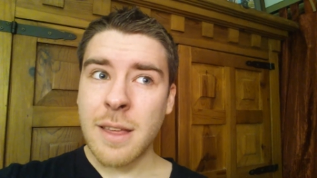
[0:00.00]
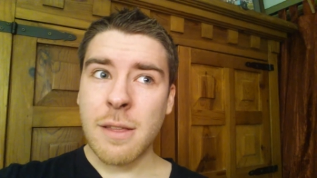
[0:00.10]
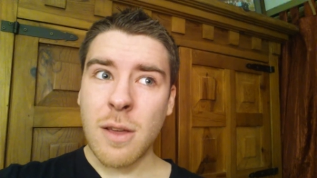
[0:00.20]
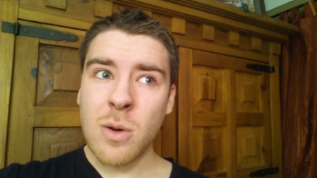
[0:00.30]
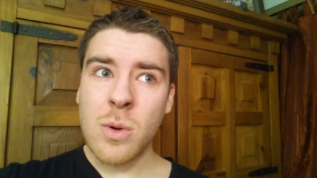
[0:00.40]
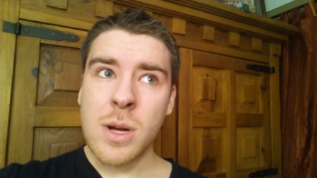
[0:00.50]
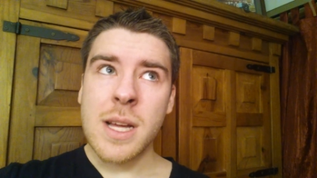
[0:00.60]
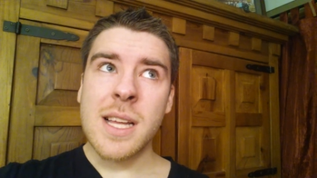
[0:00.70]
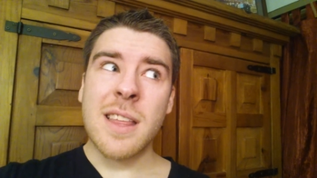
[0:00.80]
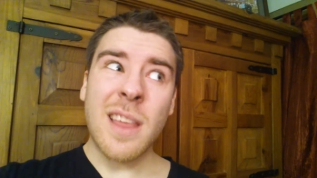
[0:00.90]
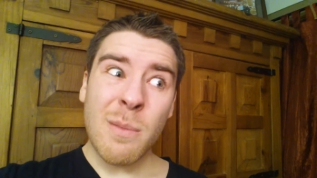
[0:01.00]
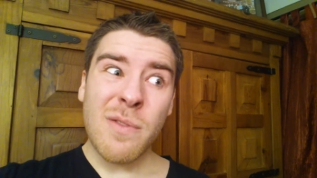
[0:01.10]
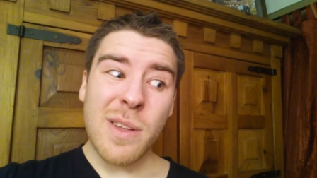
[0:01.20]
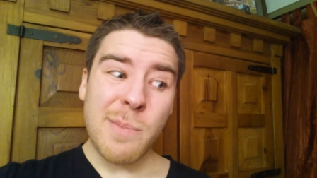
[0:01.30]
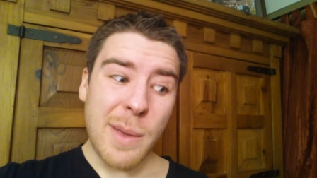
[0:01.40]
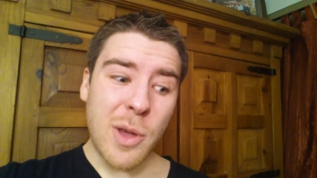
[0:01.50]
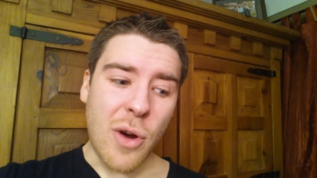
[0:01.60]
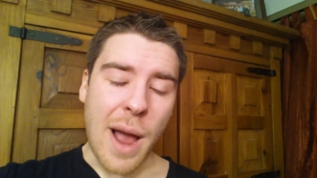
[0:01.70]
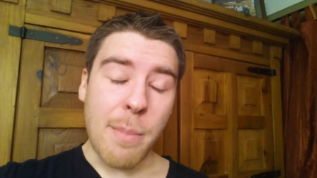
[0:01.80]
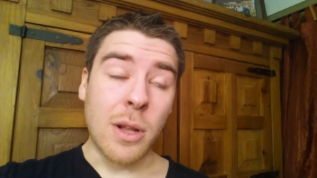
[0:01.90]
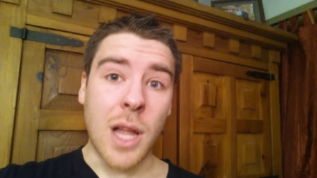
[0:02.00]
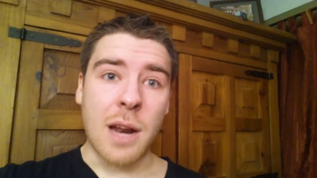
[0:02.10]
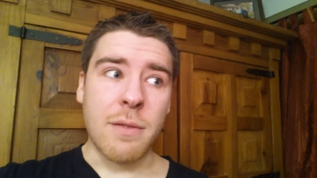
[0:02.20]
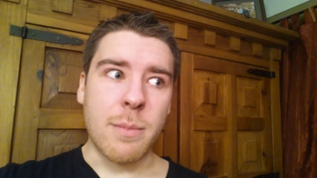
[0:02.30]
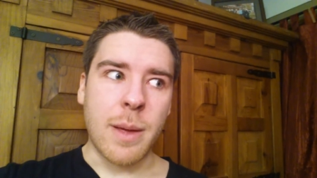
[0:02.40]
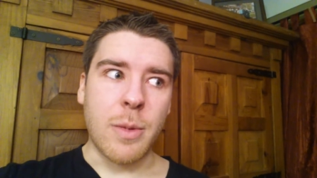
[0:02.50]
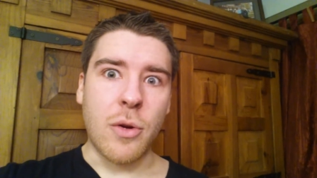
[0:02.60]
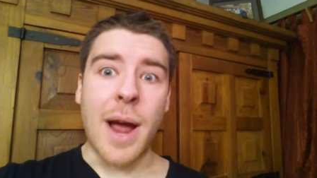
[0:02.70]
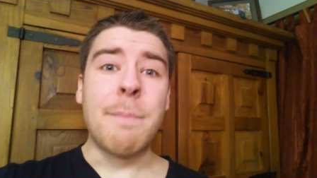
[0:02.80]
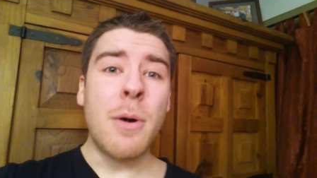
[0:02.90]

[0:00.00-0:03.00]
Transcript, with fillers: So, some of it may be crap, a lot of it may be crap,